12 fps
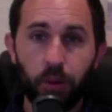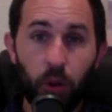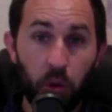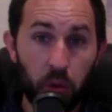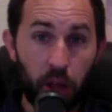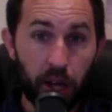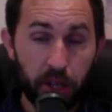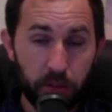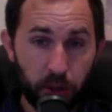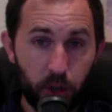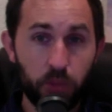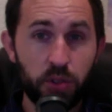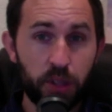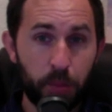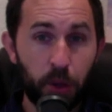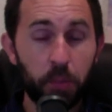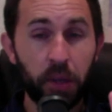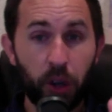A lot of coaches I'm
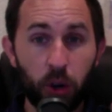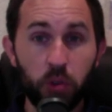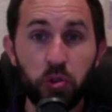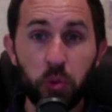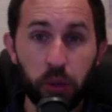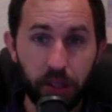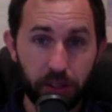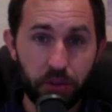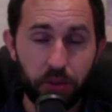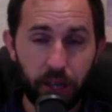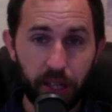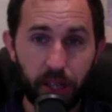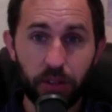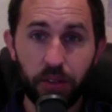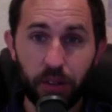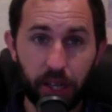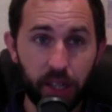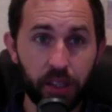helping are doing this right now,
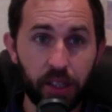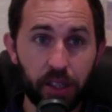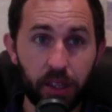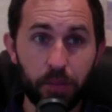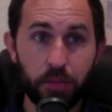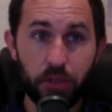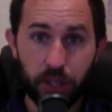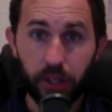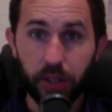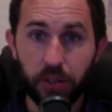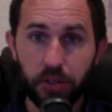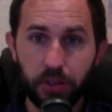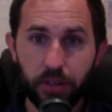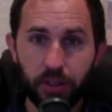right? And I'm serious.